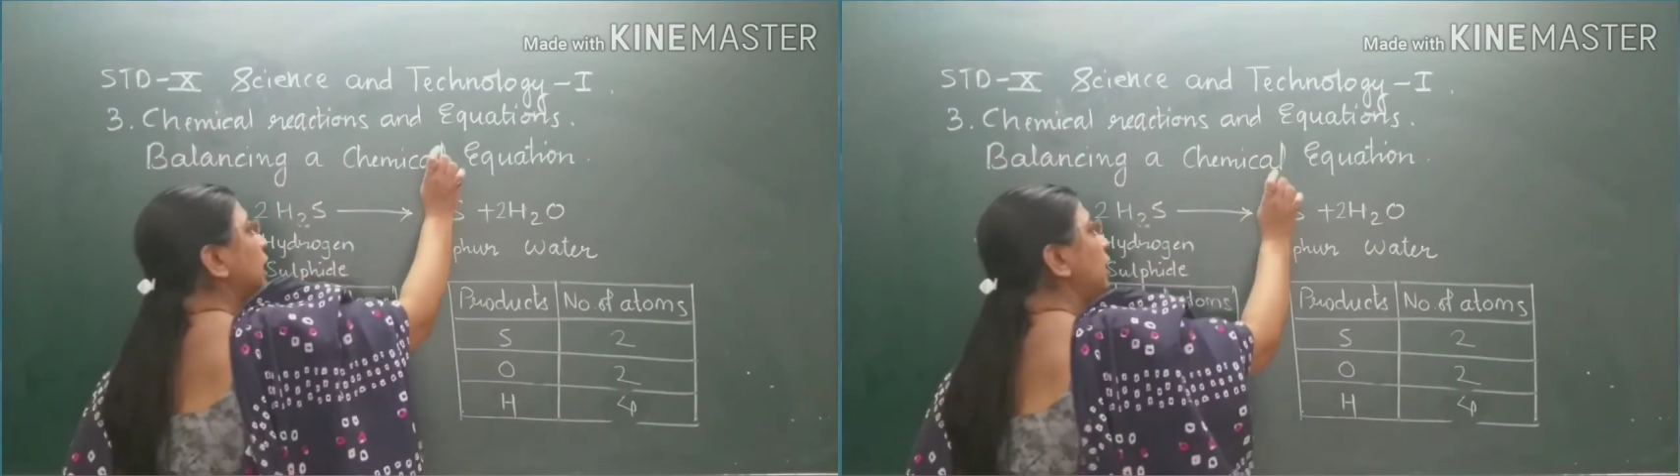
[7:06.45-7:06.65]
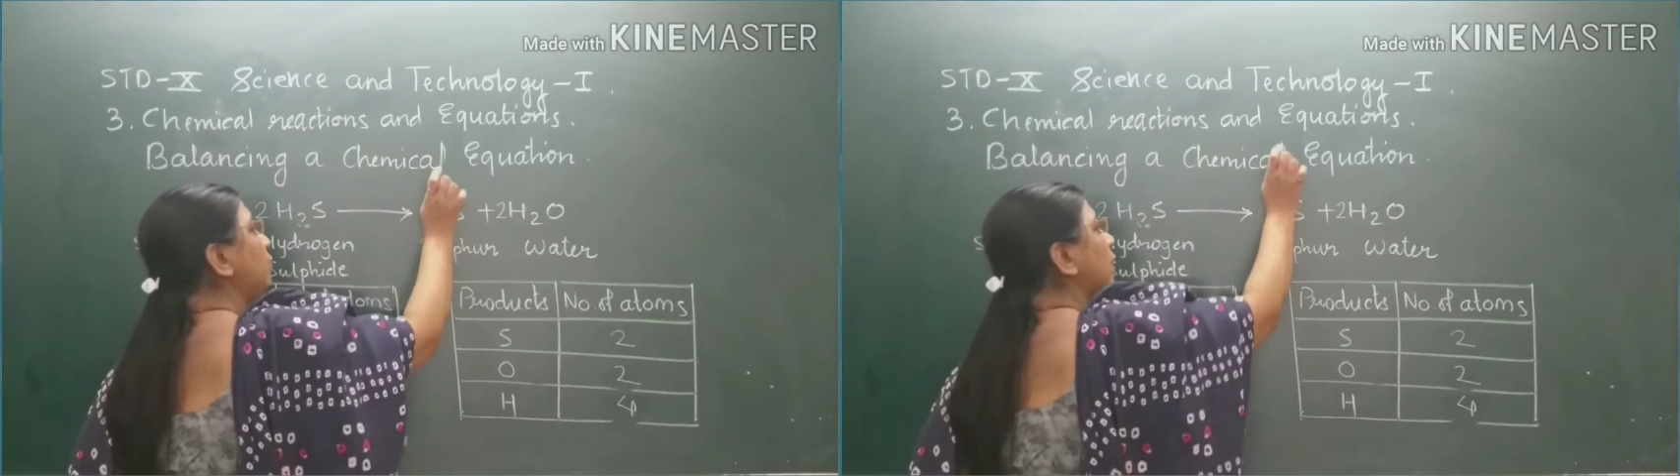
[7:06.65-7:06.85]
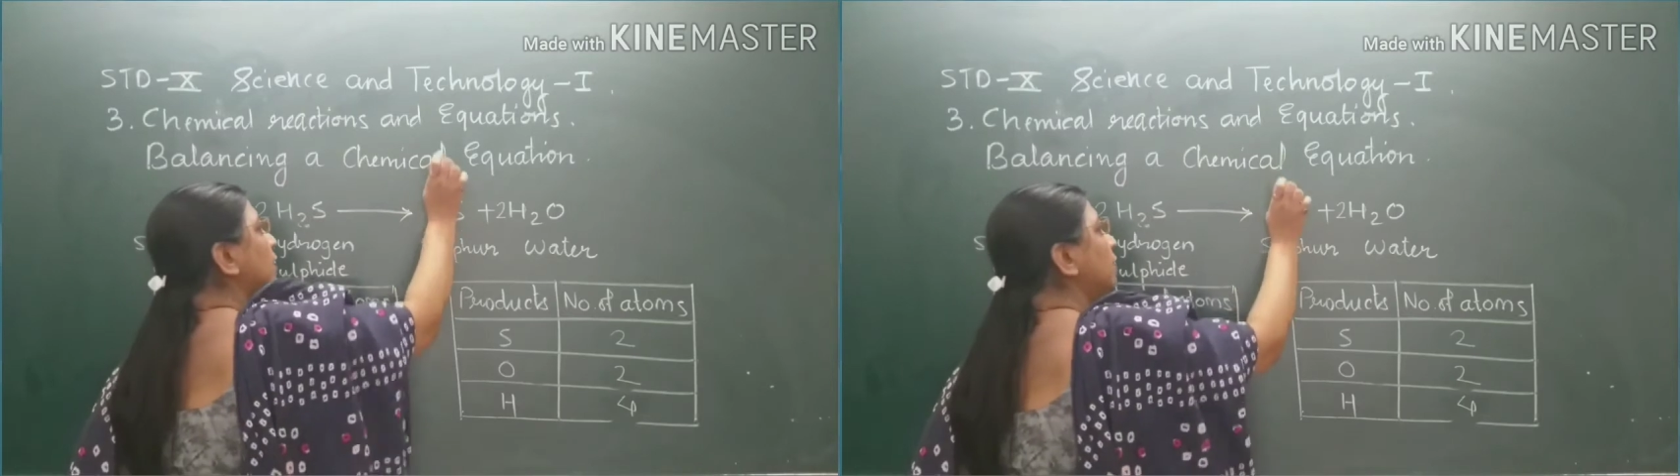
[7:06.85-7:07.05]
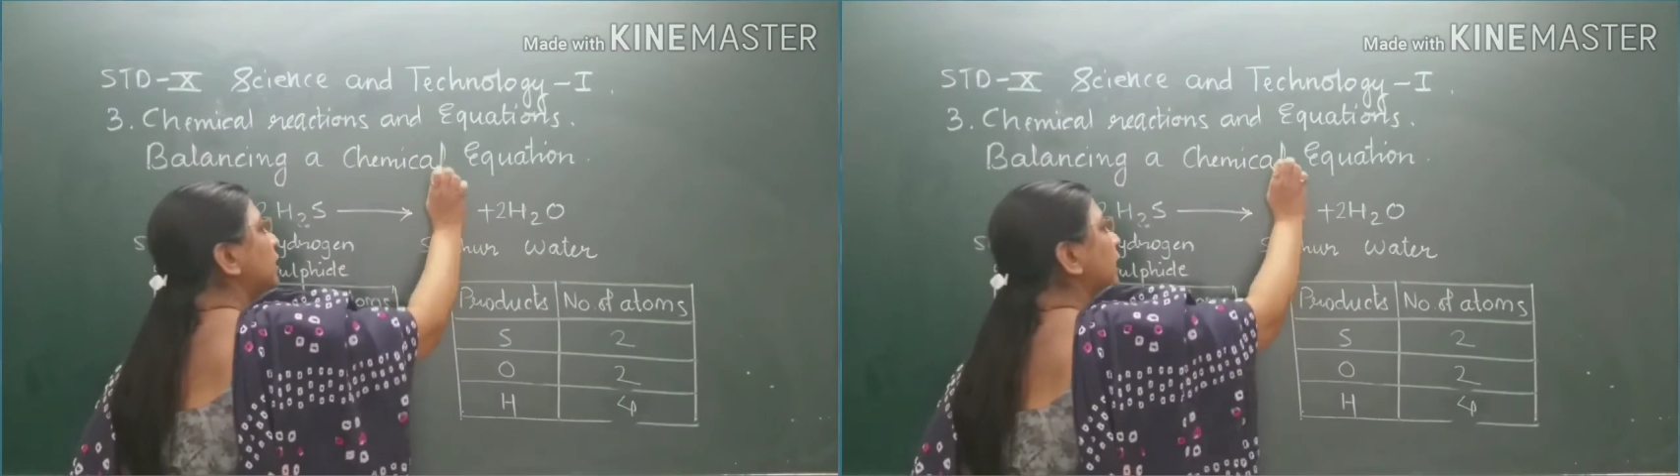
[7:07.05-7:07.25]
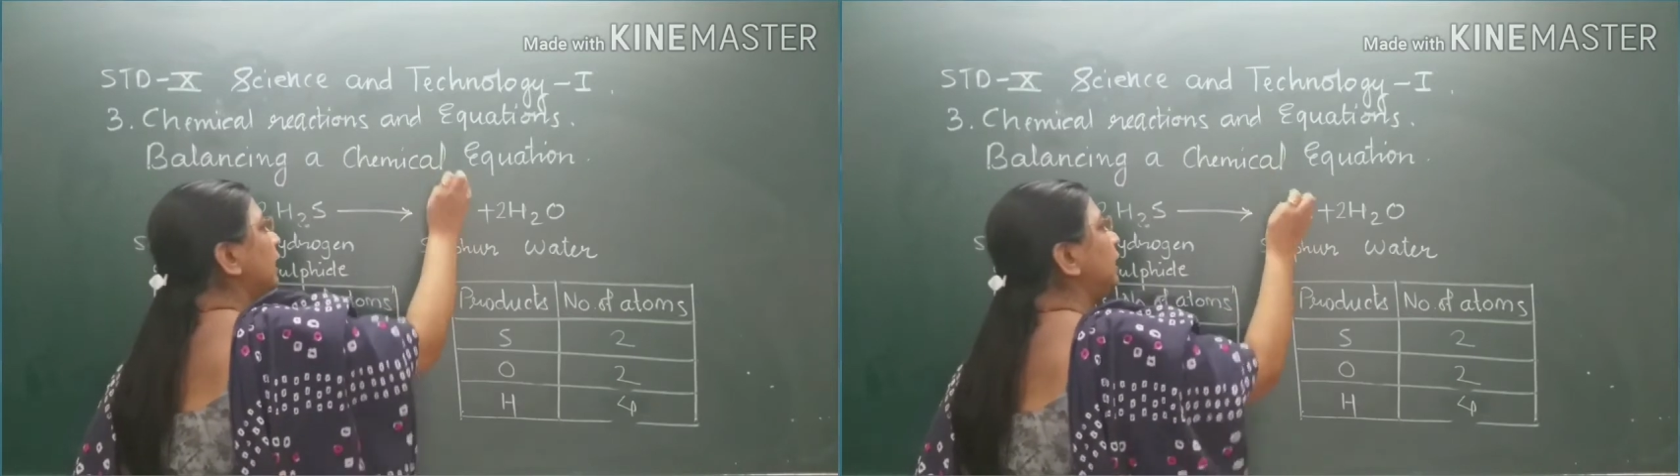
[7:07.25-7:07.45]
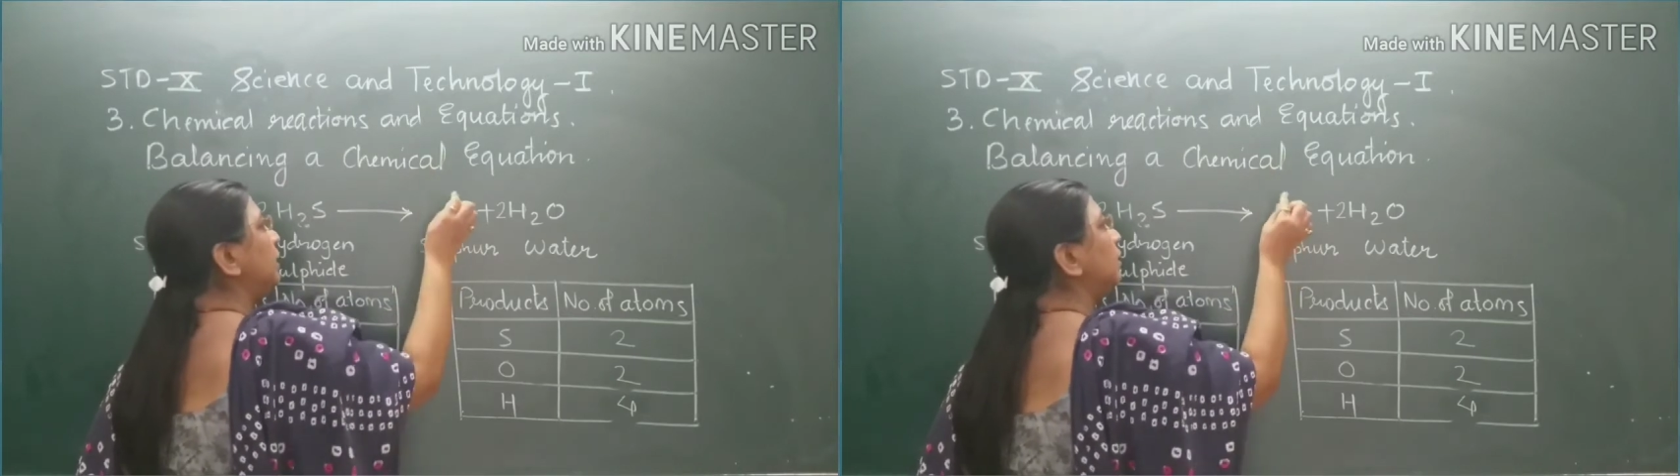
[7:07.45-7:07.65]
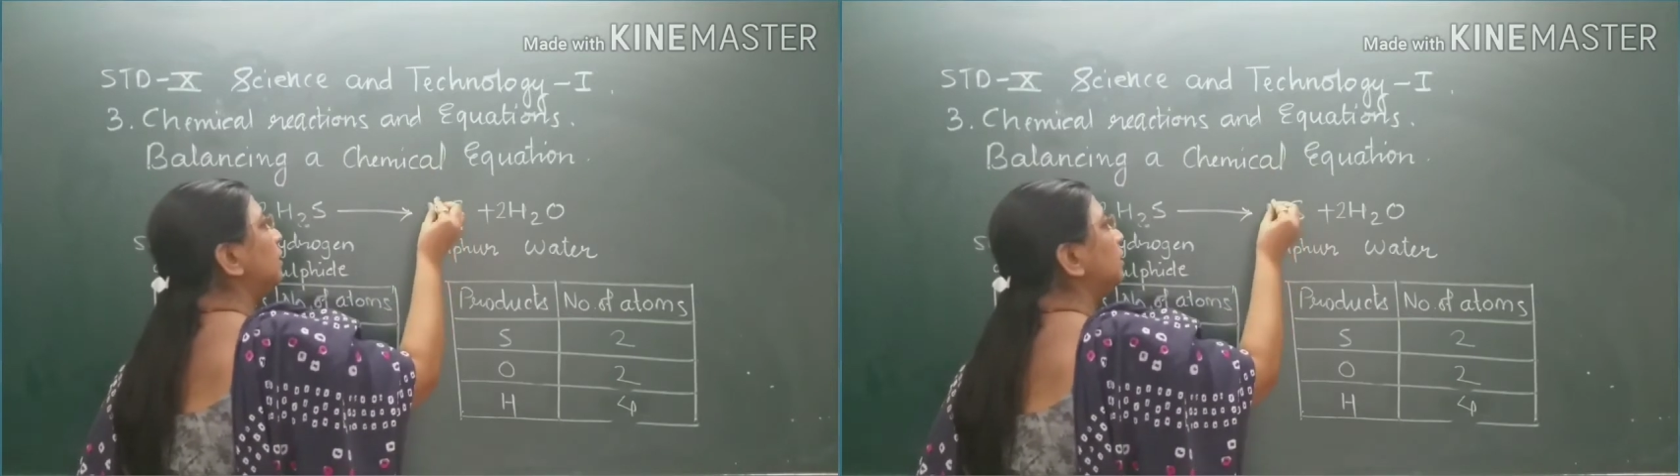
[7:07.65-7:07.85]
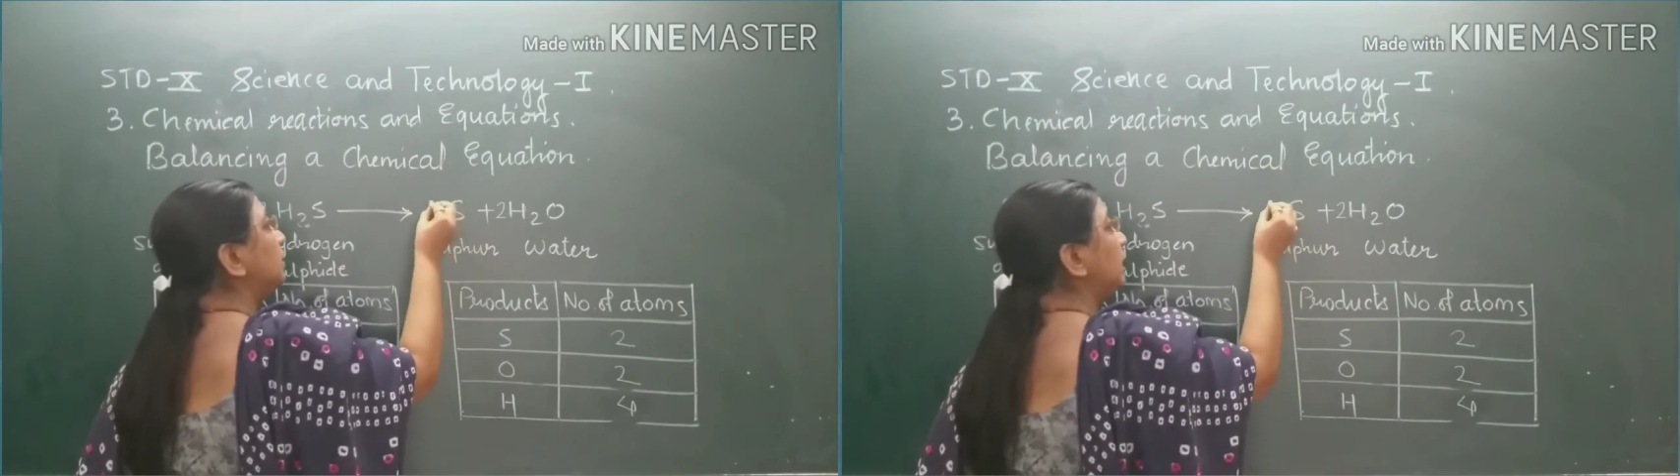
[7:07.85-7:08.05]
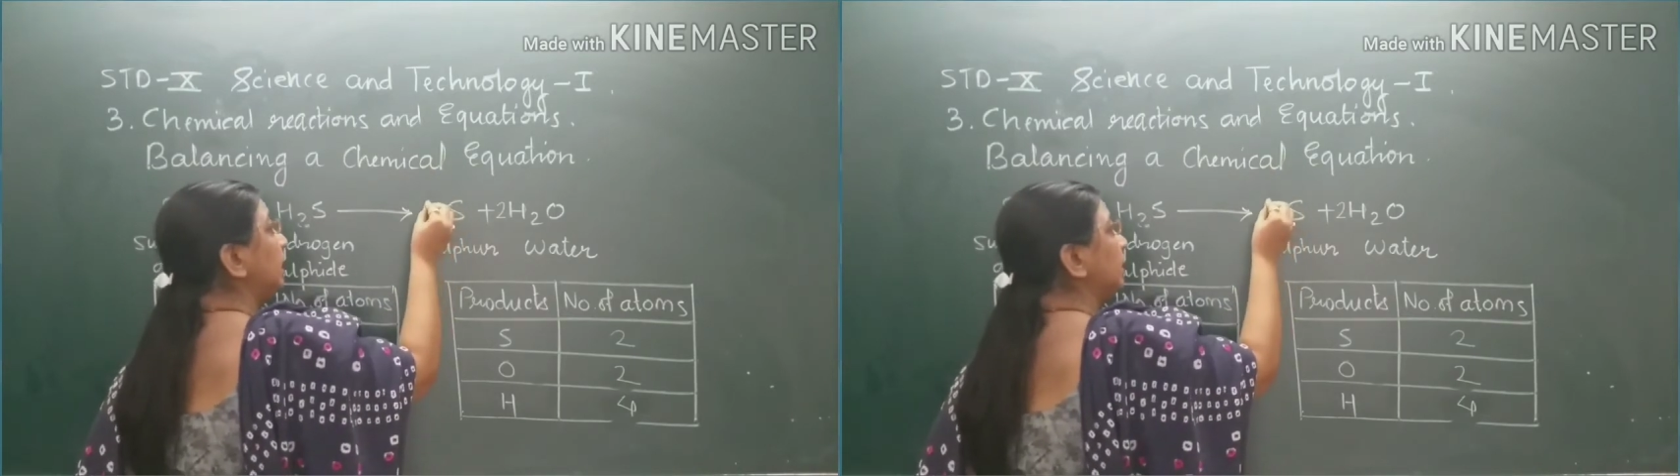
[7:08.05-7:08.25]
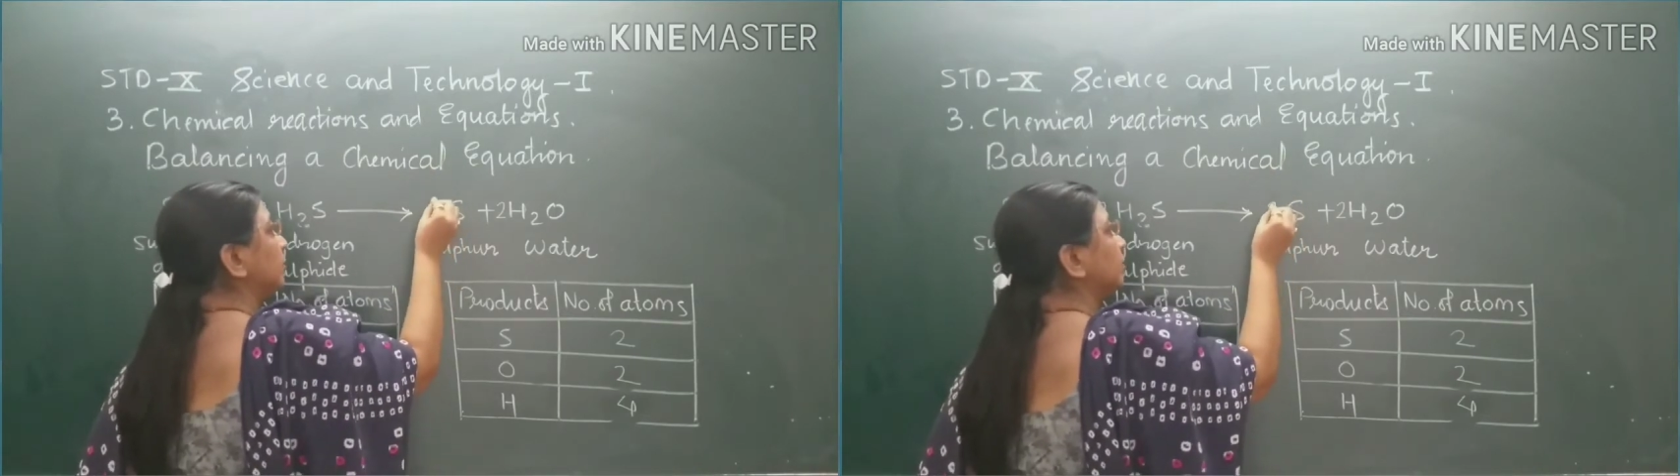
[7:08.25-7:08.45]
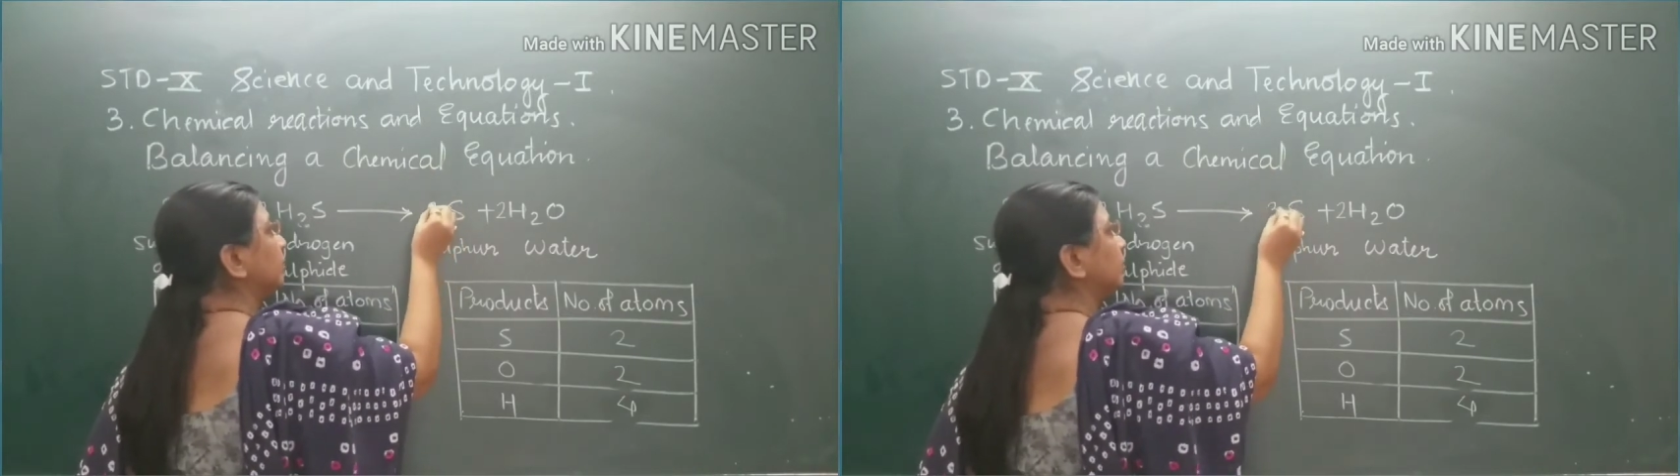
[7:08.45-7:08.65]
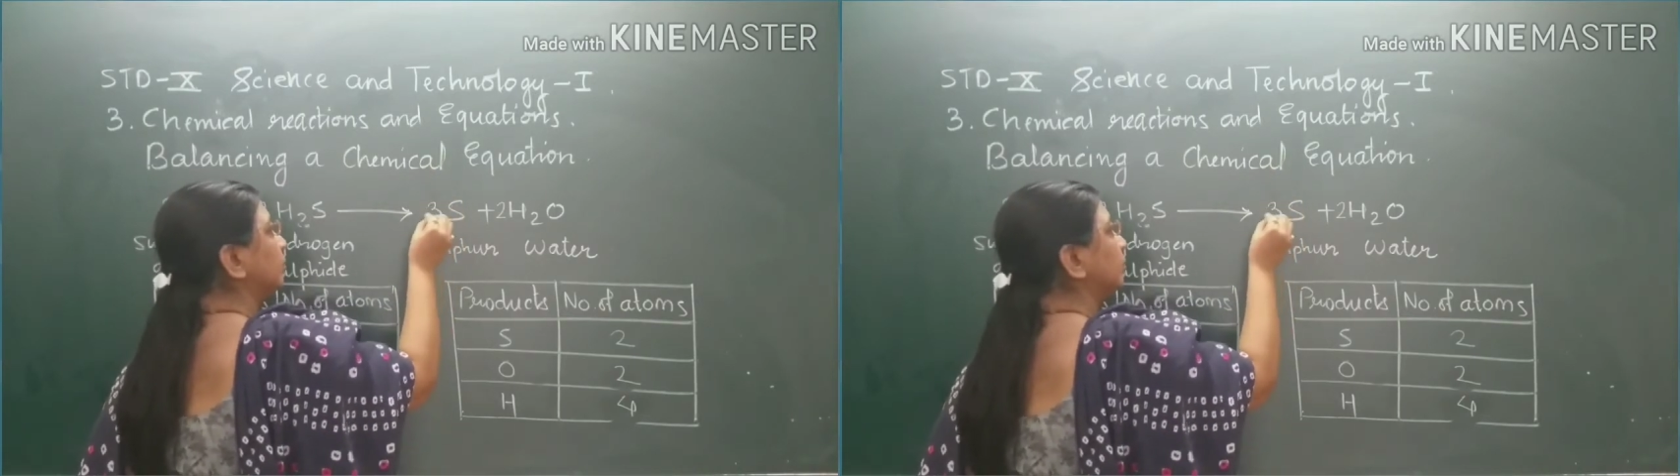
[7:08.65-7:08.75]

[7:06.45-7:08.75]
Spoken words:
if I will write here 3.